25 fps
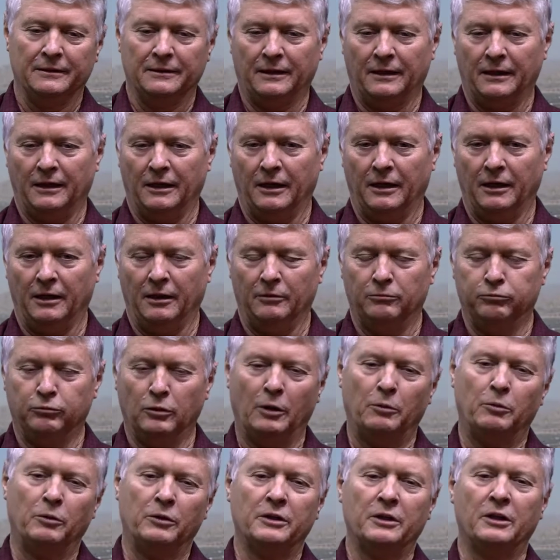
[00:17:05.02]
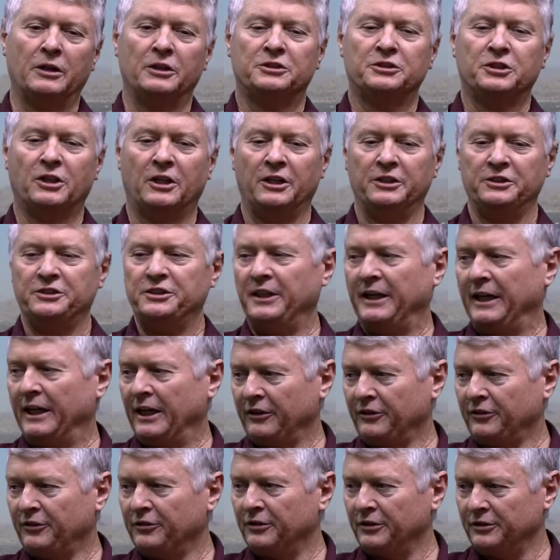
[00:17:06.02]
well, we're going to charge you
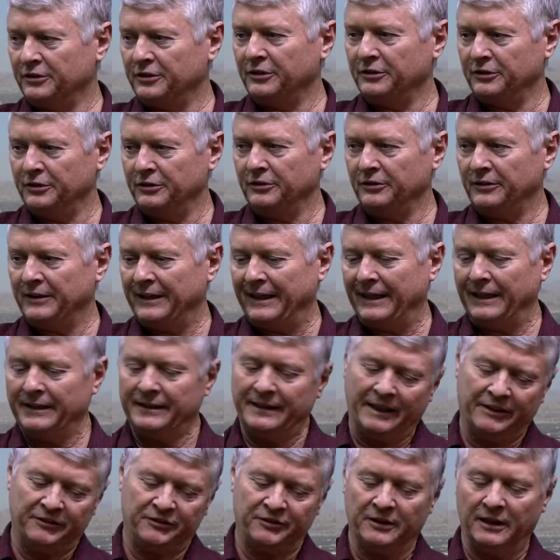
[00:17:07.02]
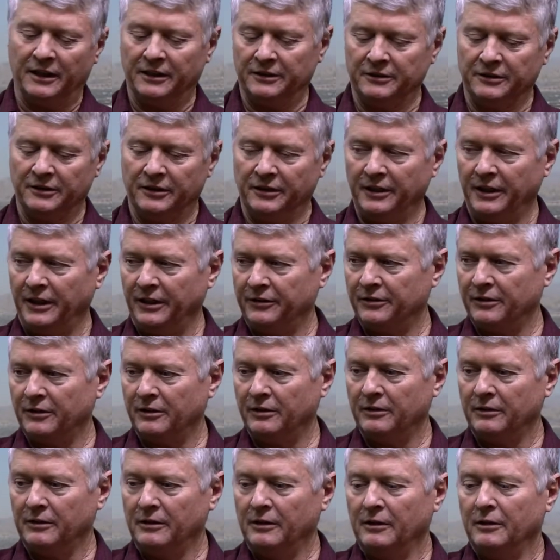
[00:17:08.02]
extra to do that. That's not good either.